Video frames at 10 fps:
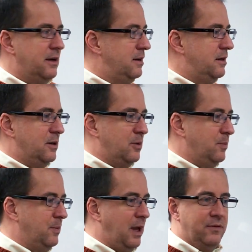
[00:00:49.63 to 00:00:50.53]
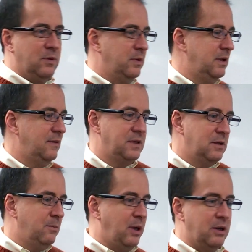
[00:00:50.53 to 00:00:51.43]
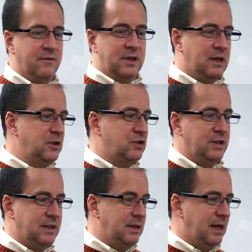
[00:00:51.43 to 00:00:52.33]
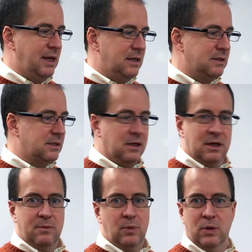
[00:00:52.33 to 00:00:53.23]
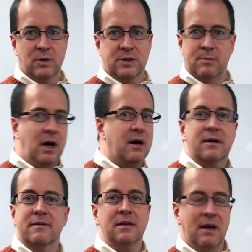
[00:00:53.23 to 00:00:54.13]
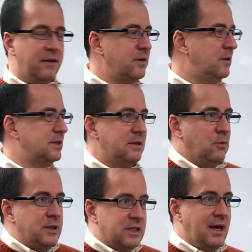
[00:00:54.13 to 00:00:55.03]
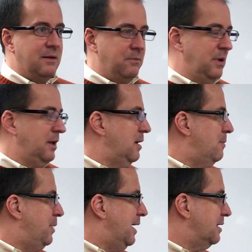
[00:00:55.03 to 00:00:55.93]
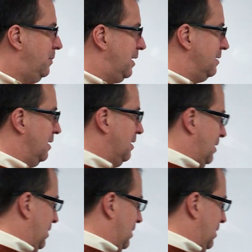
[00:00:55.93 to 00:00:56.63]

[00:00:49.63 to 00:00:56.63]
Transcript: Um, have you lived in a part of the country that has more smog than others, and what's that uh, impact been?